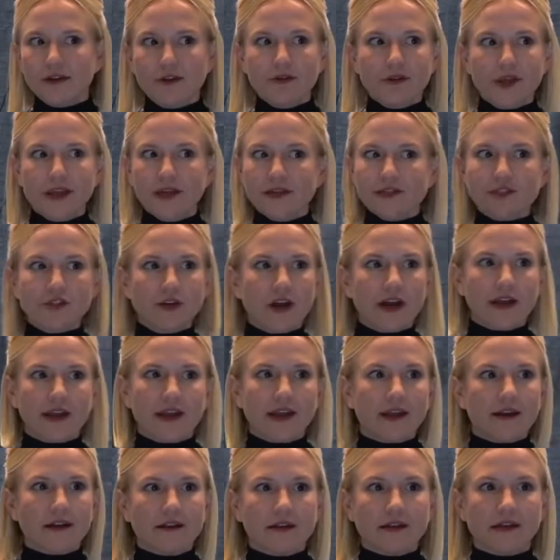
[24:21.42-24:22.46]
You can't track
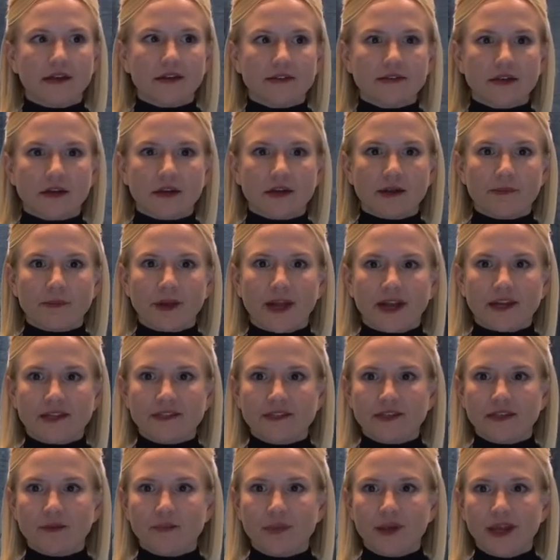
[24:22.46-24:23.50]
analytics on a
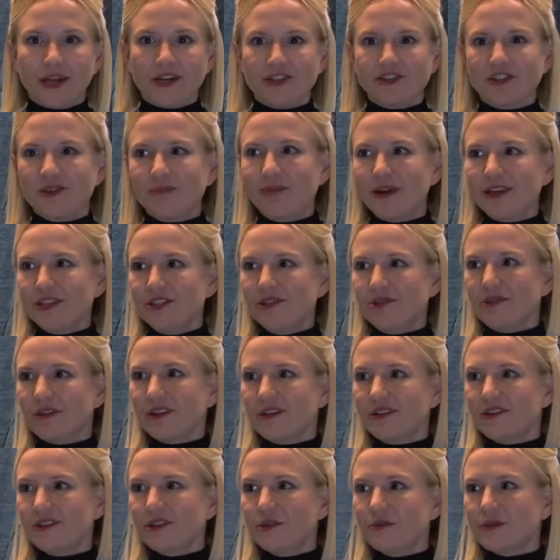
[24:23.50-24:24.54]
magazine page. The best you
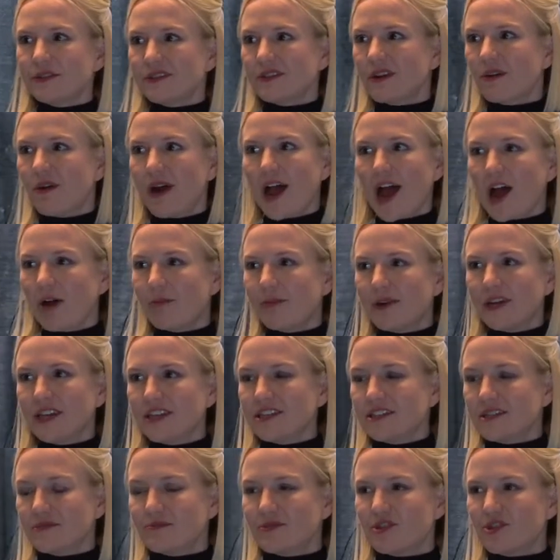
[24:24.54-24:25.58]
can do is know how many
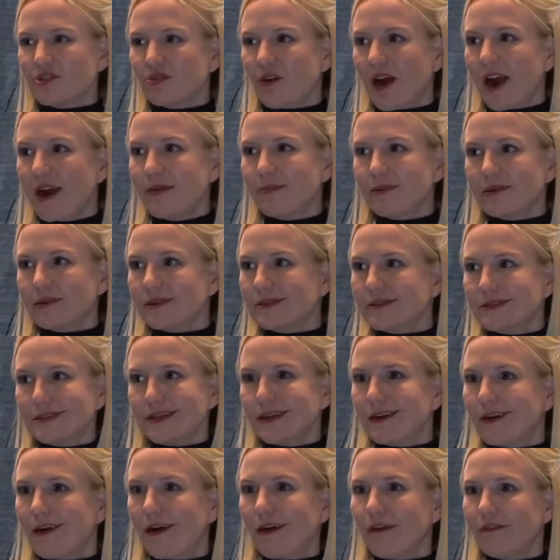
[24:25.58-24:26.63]
subscribers
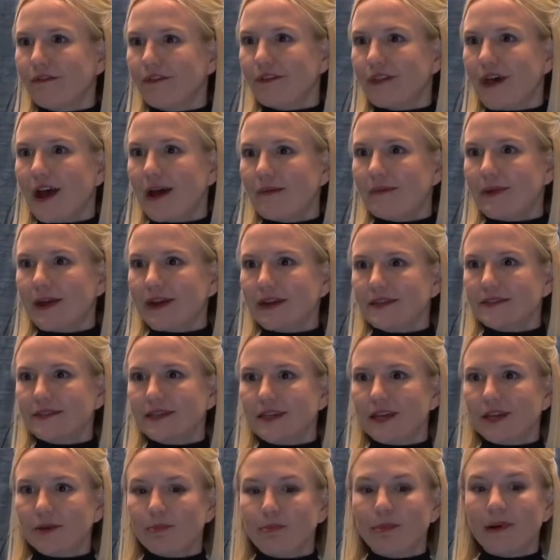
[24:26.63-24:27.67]
there are for that
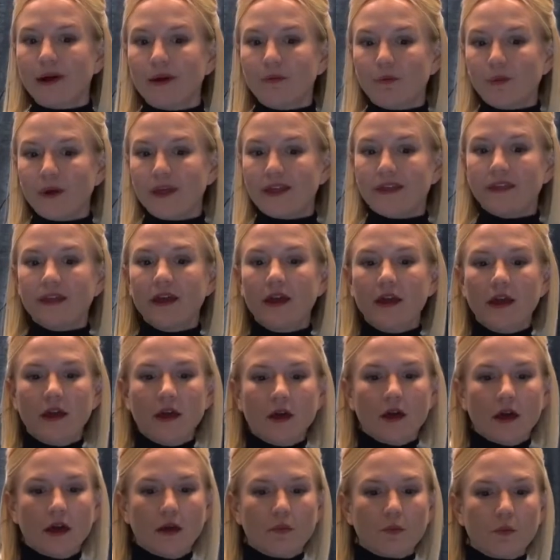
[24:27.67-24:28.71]
magazine. But with,
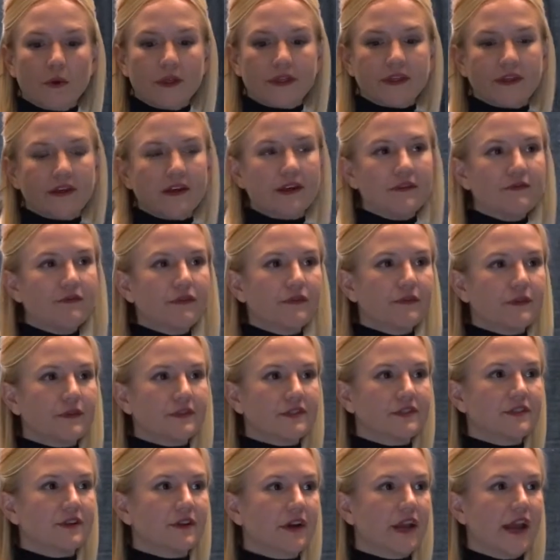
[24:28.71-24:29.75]
with an
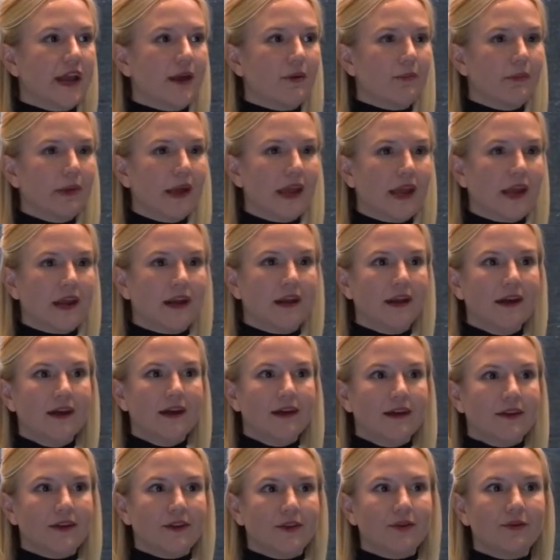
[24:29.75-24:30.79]
influencer campaign,
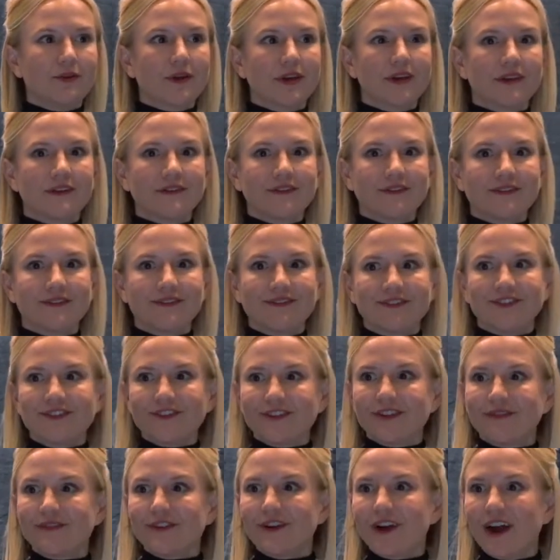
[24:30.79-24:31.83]
you can
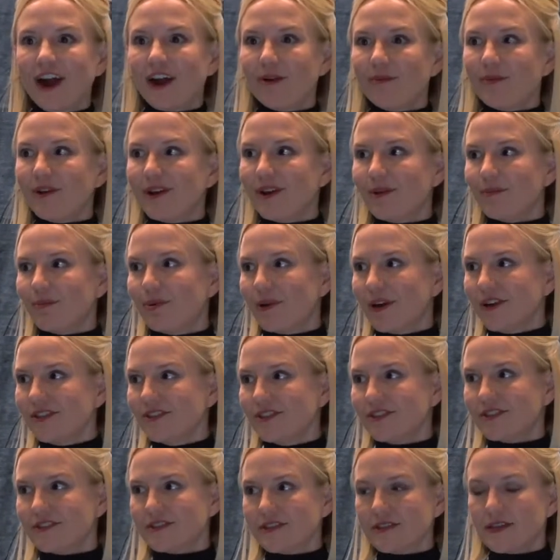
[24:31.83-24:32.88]
deliver how many
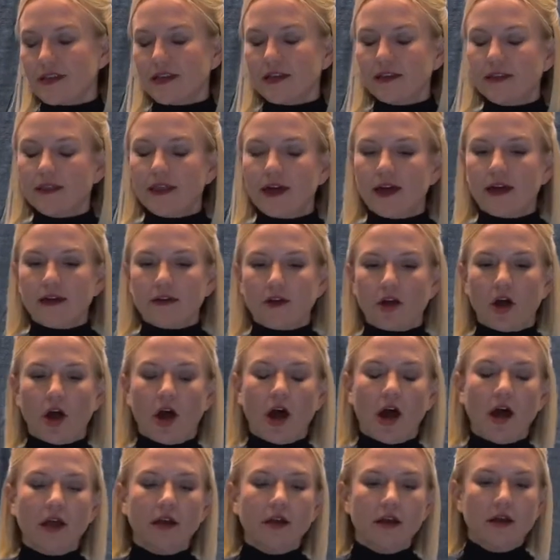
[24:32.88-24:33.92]
impressions that that
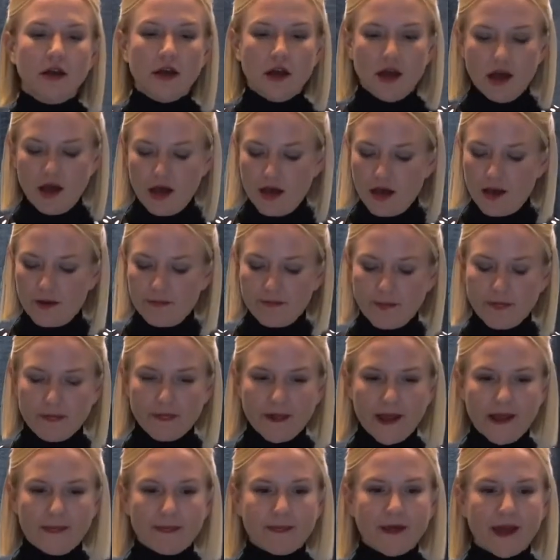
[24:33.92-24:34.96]
got. Um,
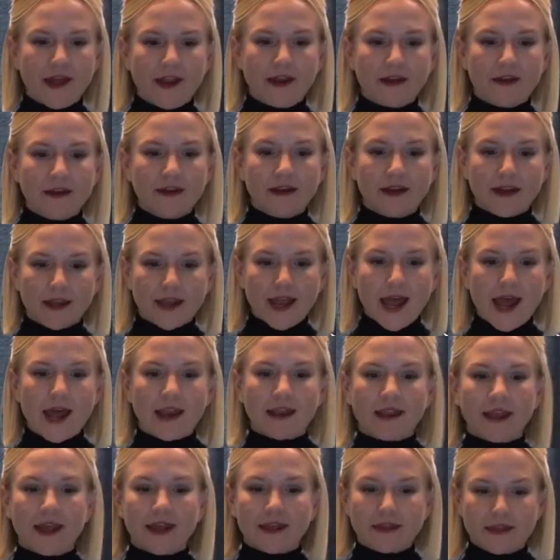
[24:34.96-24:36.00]
and then again,
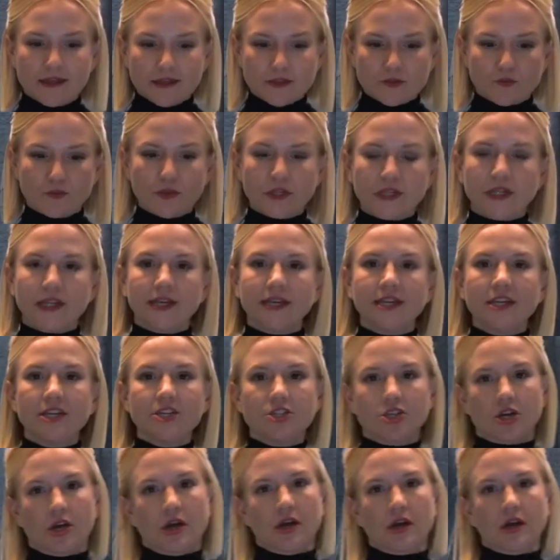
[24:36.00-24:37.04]
like this really
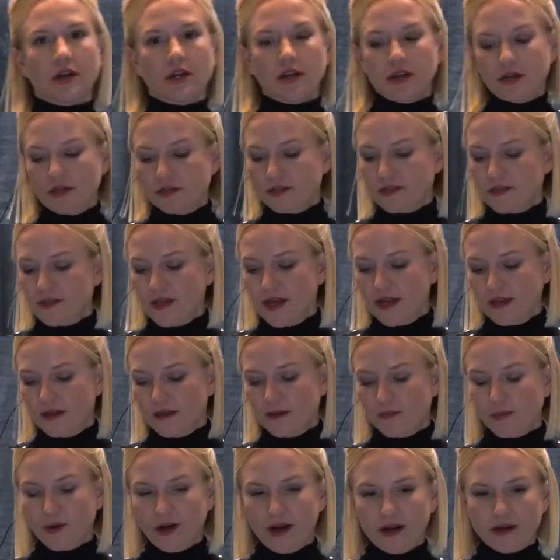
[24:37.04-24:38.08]
niche audience that the
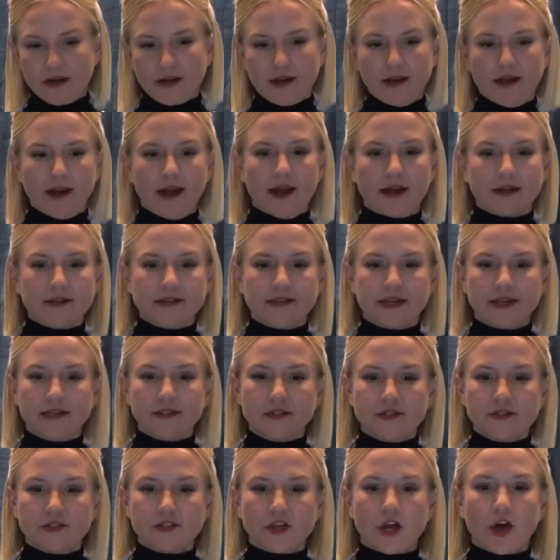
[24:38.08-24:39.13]
brand can access.
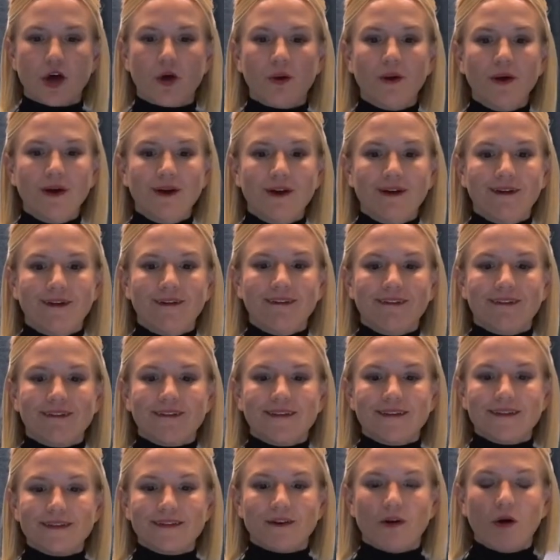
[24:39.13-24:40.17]
So
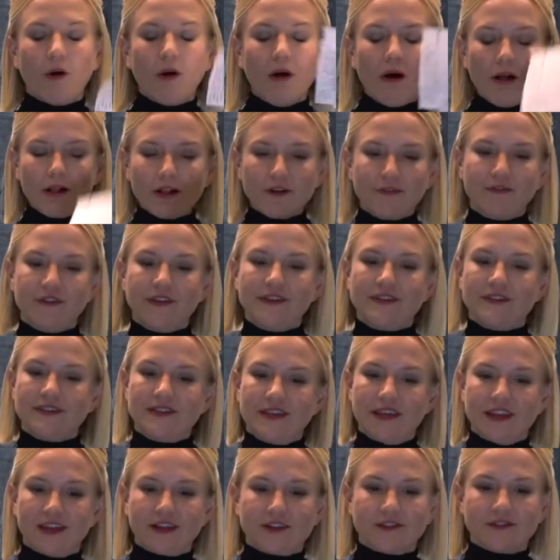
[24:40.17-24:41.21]
all of these
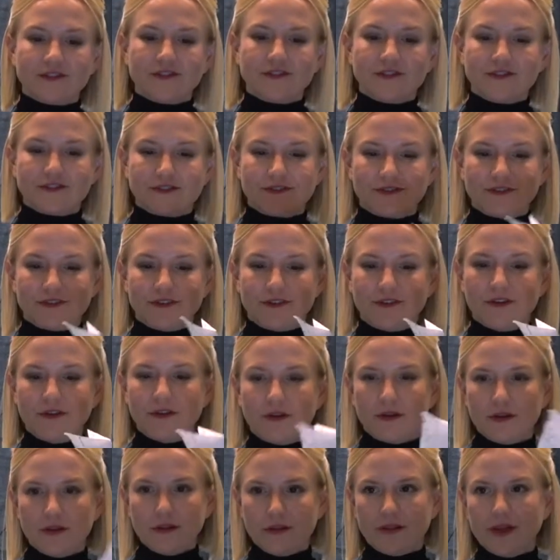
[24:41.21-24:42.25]
things
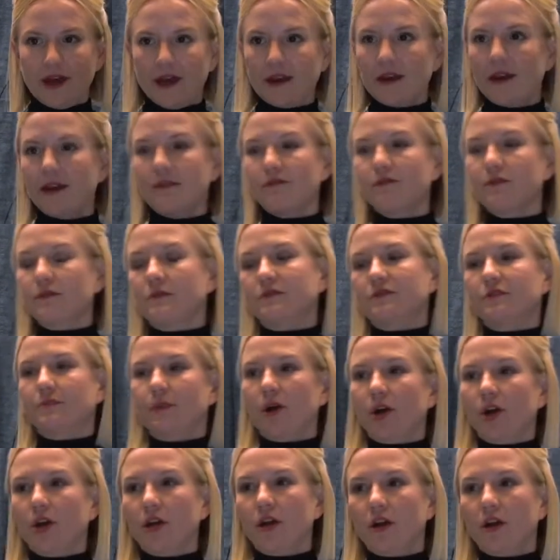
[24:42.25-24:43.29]
that influencer
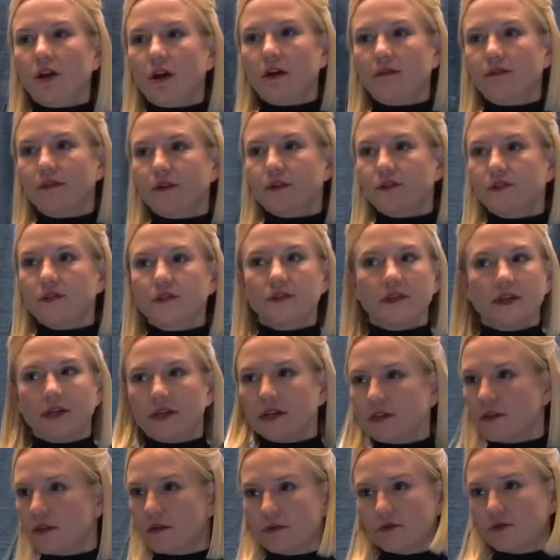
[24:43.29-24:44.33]
marketing offers that a
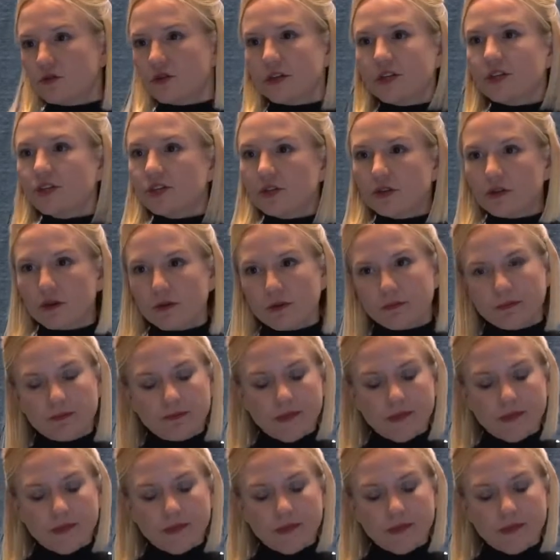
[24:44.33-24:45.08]
traditional